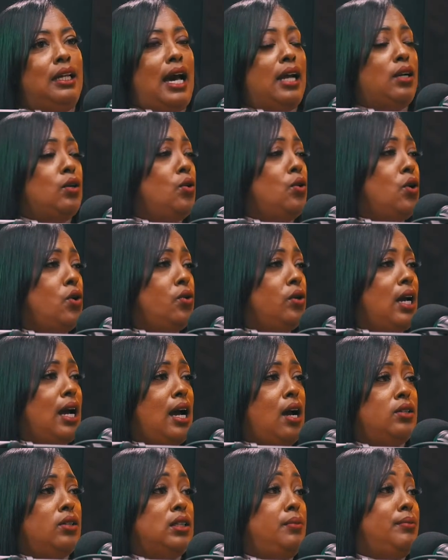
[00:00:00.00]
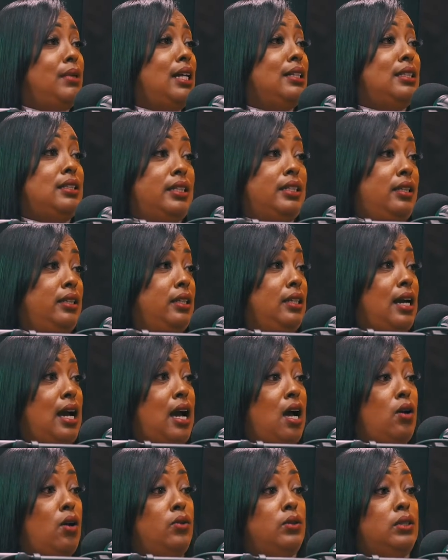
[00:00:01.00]
I don't own a house. I'm not selling a
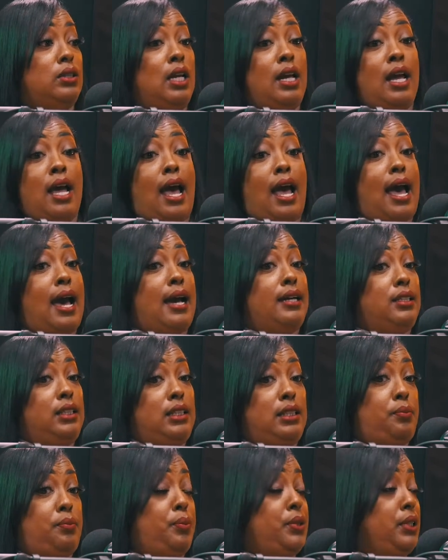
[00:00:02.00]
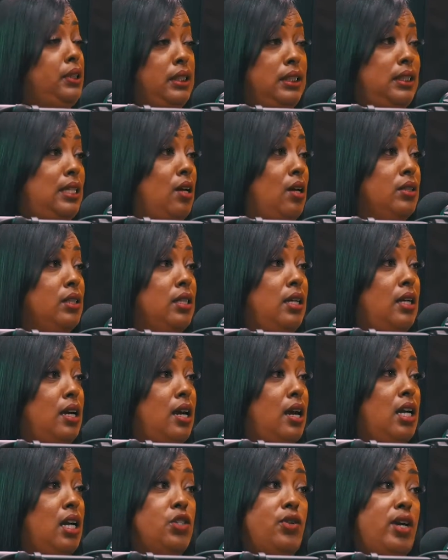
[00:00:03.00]
house. I just put this house on
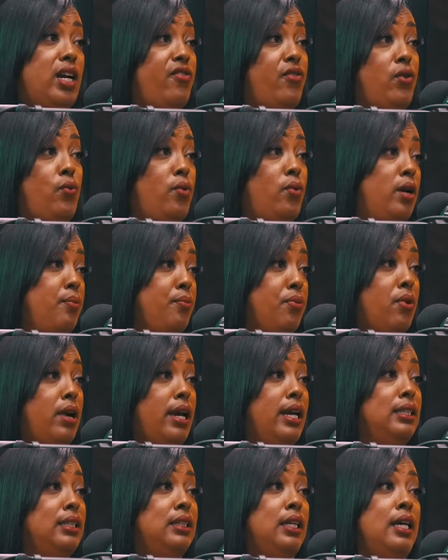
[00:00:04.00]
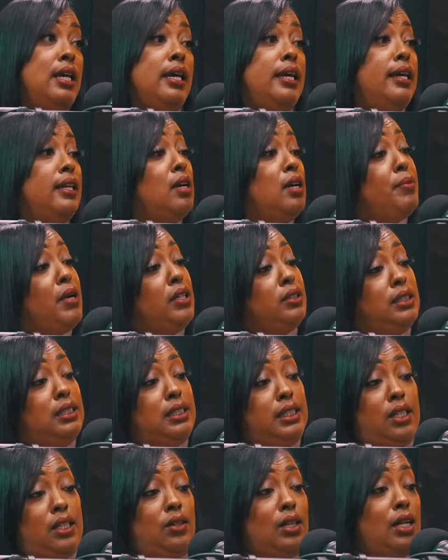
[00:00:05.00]
contract for one price, and I'm about to
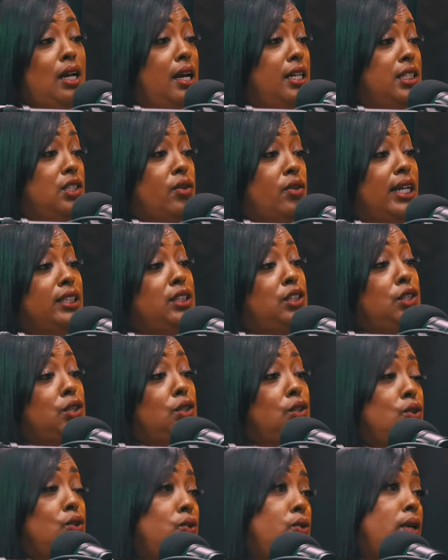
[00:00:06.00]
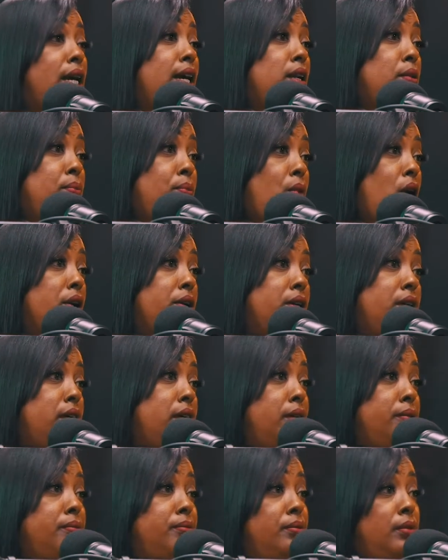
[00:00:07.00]
sell the contract to you at a
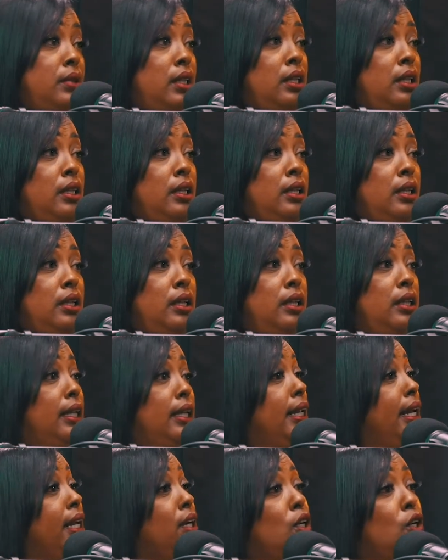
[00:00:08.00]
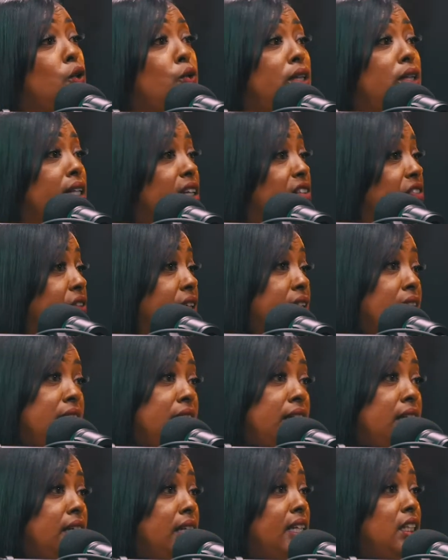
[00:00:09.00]
markup. It ain't no different
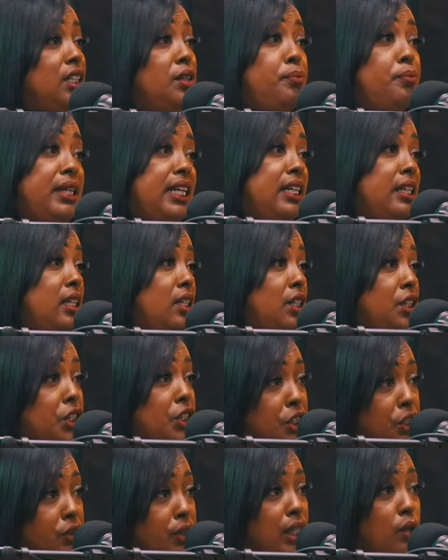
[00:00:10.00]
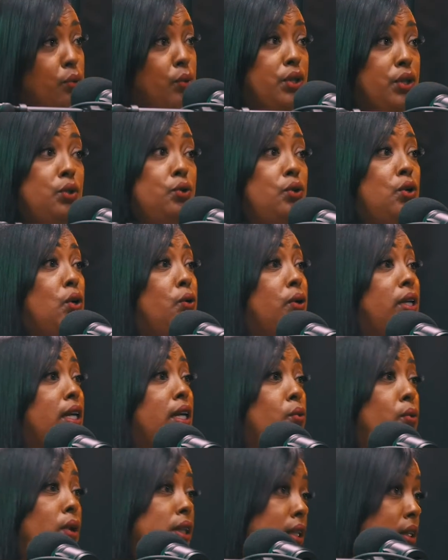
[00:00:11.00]
than in being in the street where you go
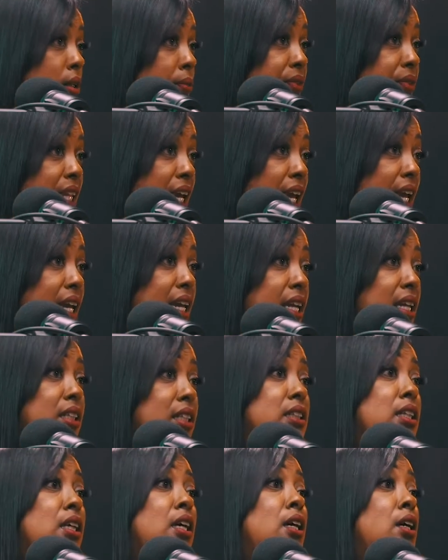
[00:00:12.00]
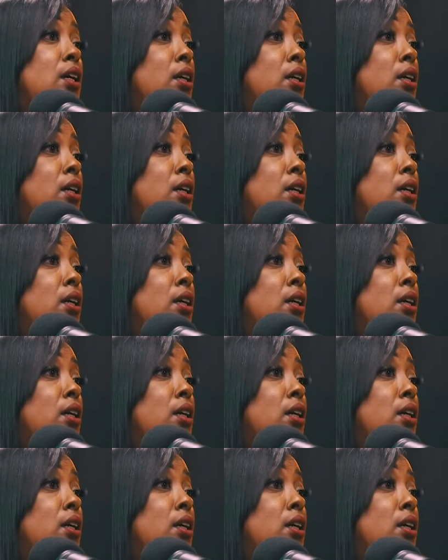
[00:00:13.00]
get one of them things